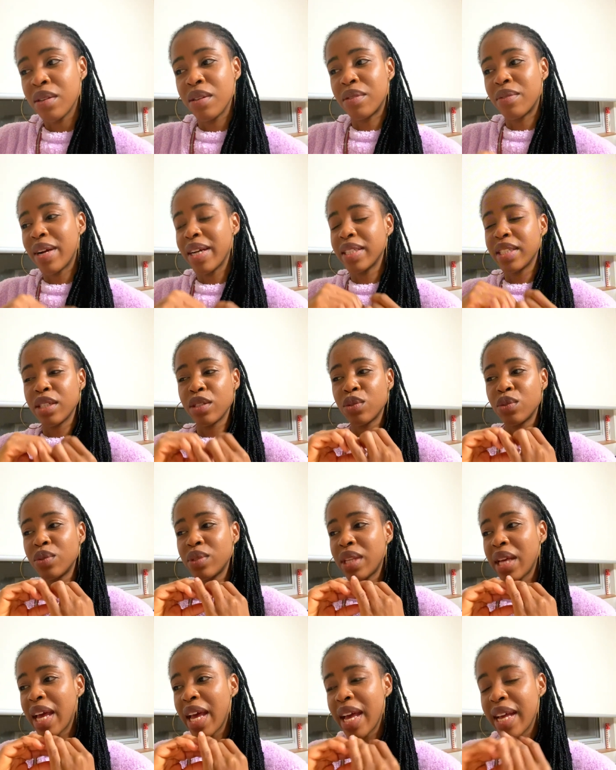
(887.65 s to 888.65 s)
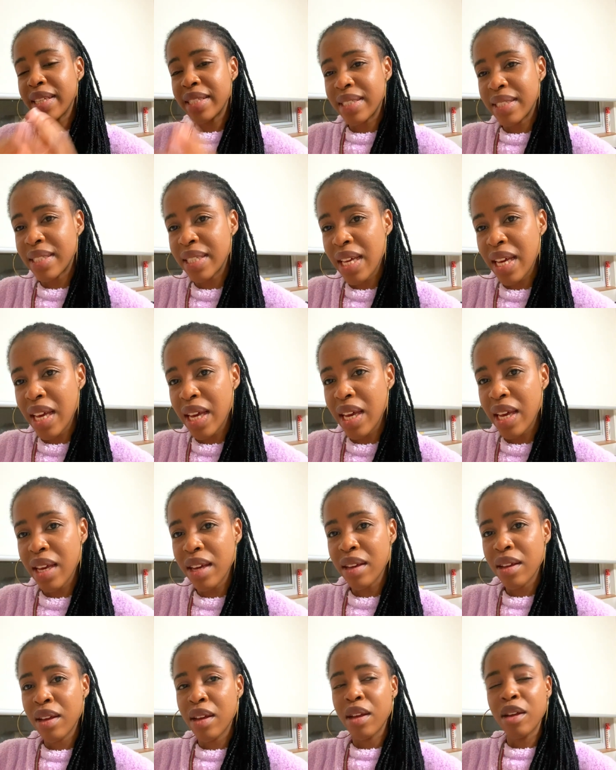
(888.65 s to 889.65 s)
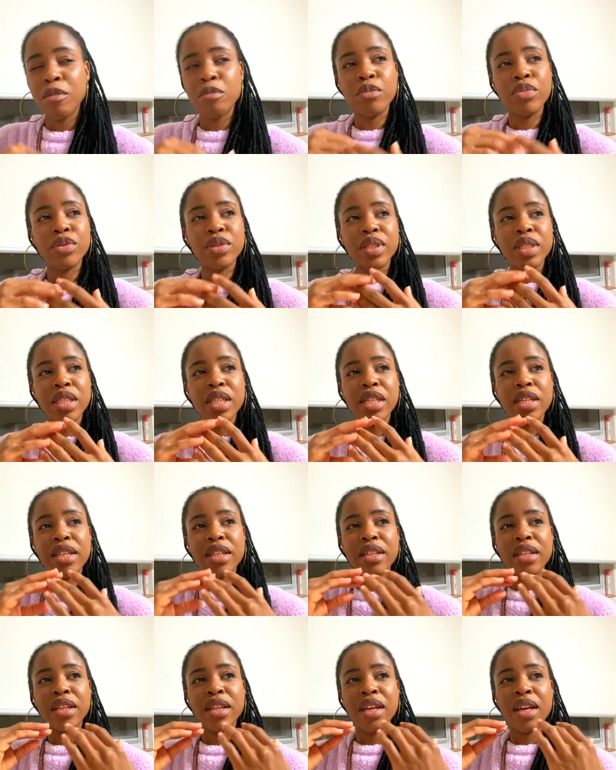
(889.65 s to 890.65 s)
write a good essay, put in